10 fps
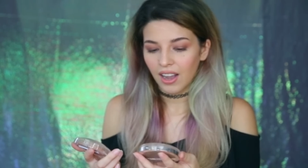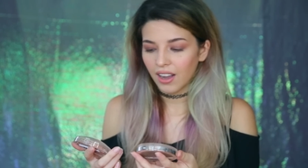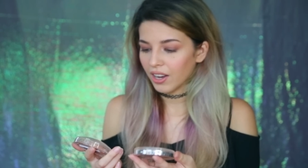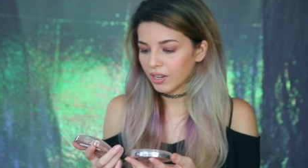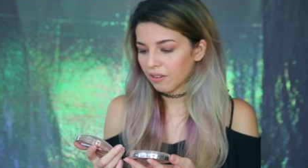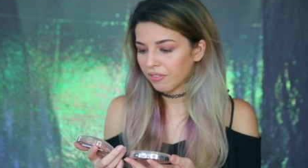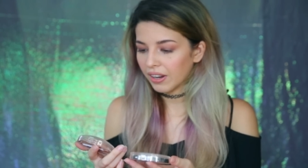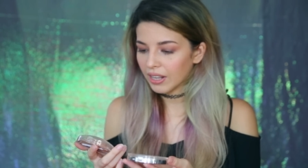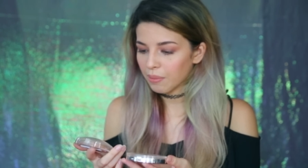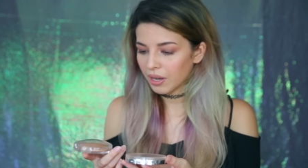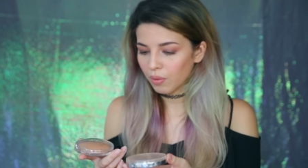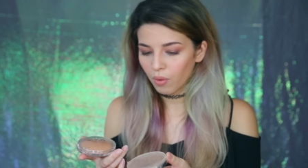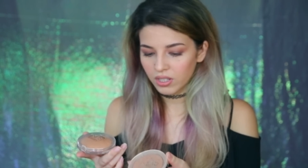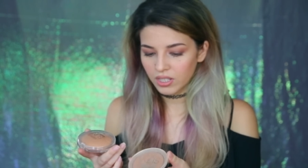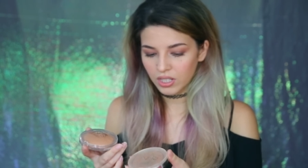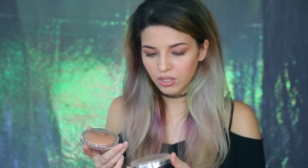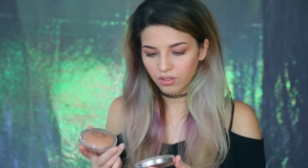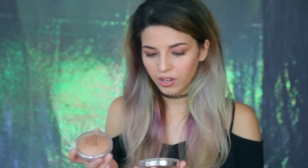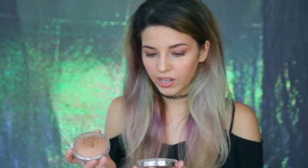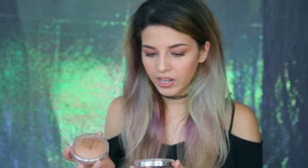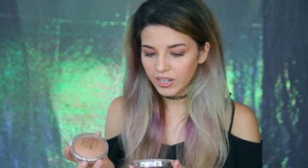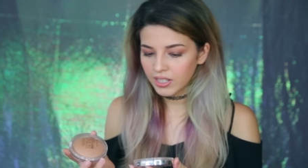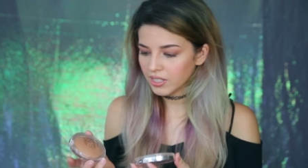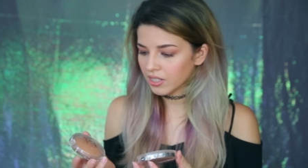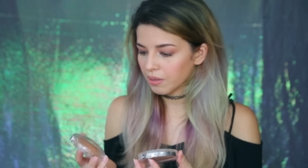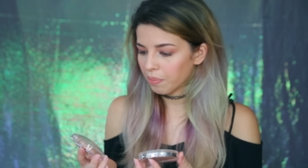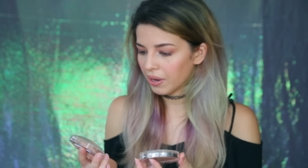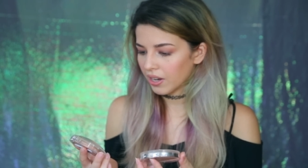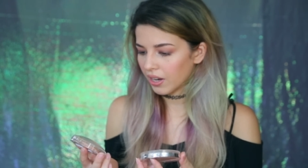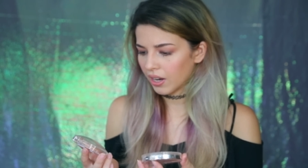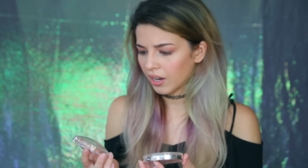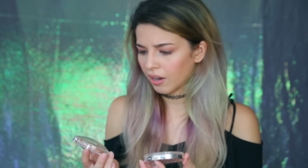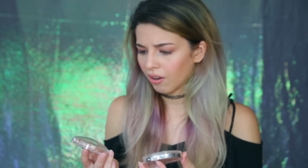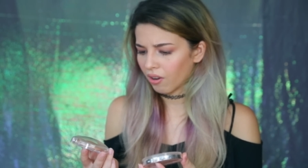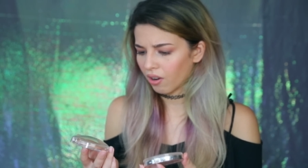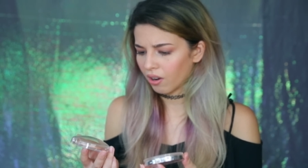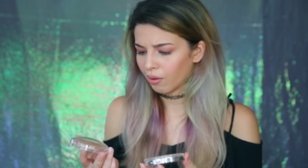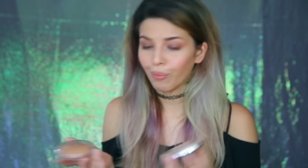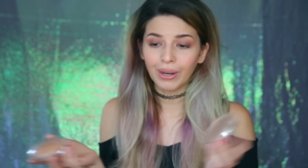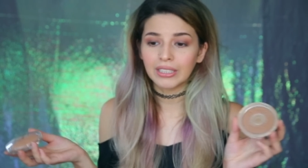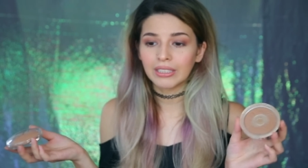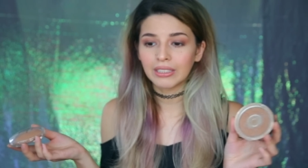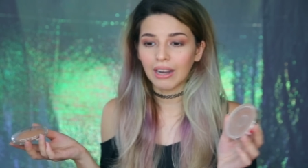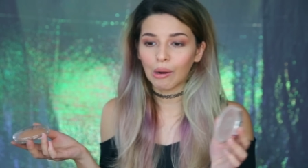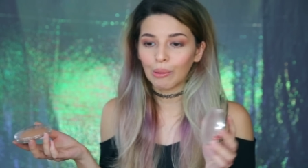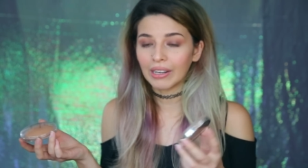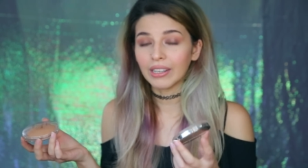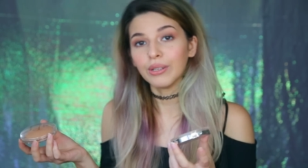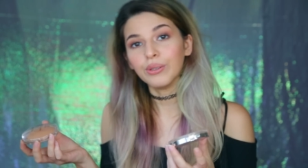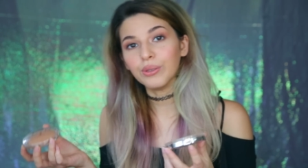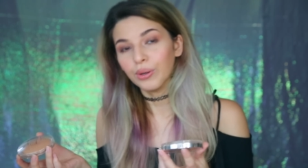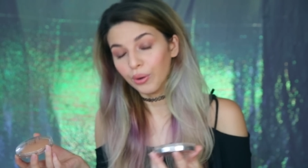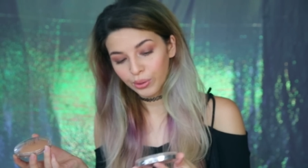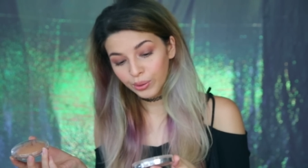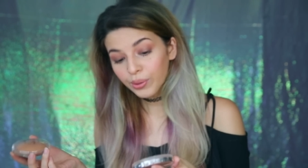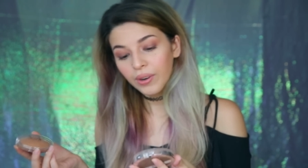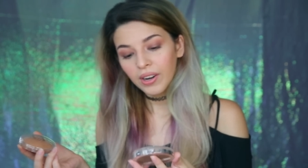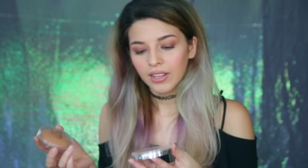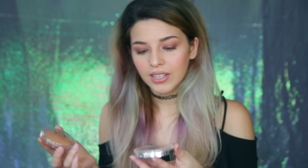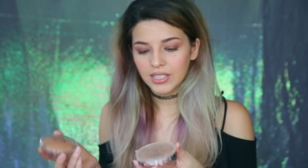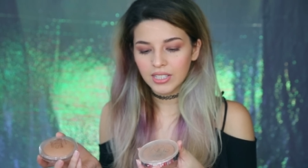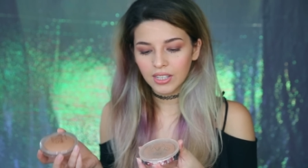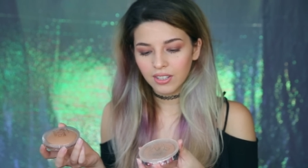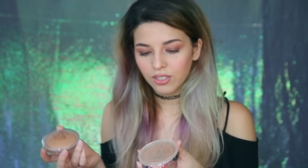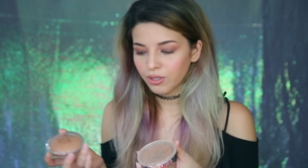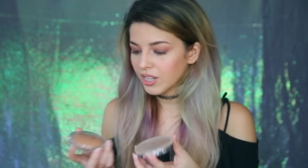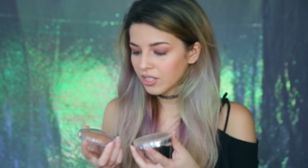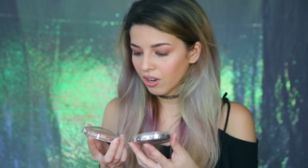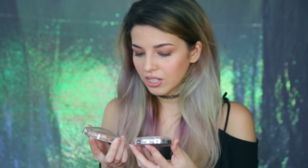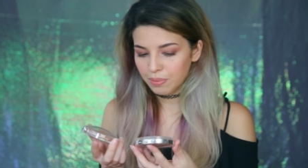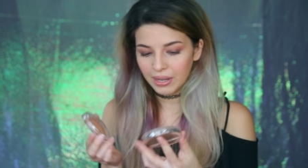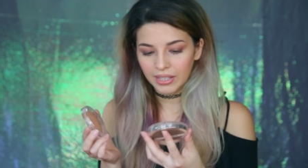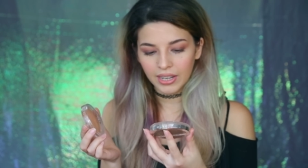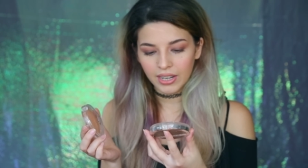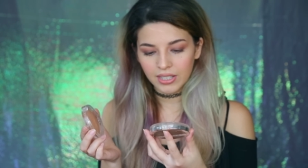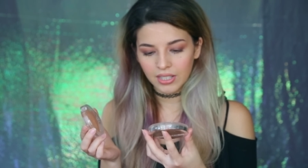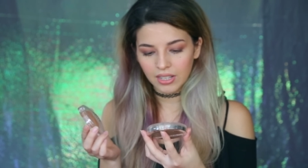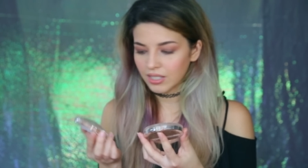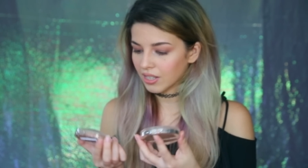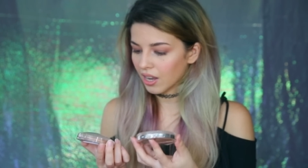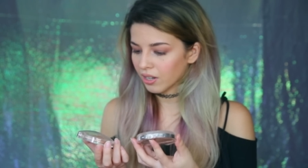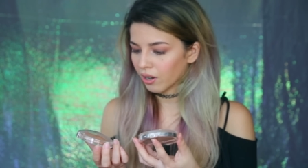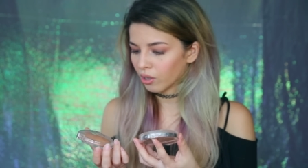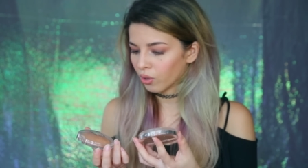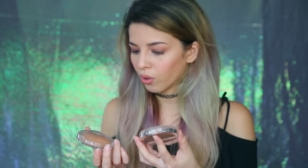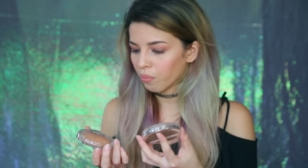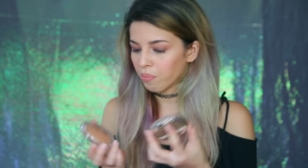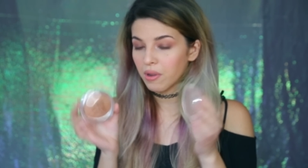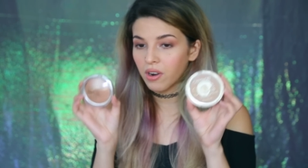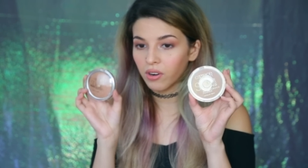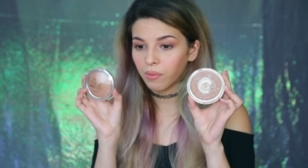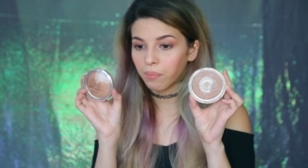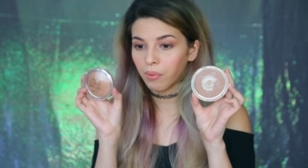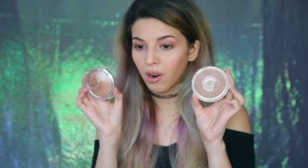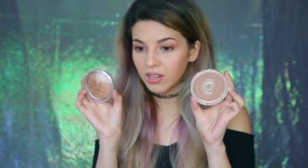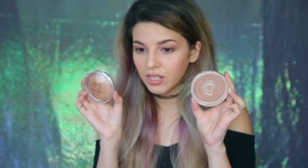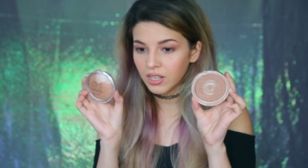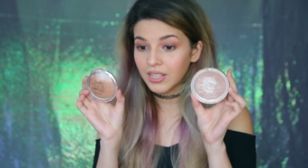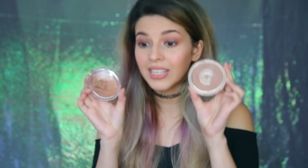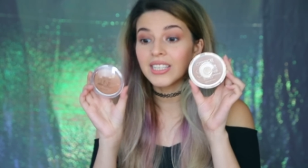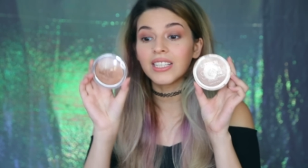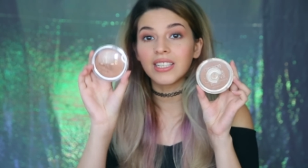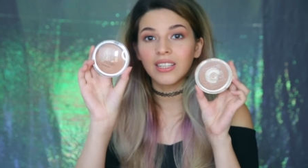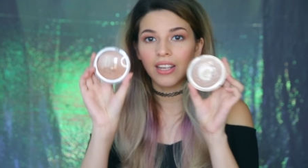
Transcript: You can find them in Watson's or Guardian's, depending on which outlet you go to. This is the Catrice Cosmetics Sun Glow Mineral Bronzer. This is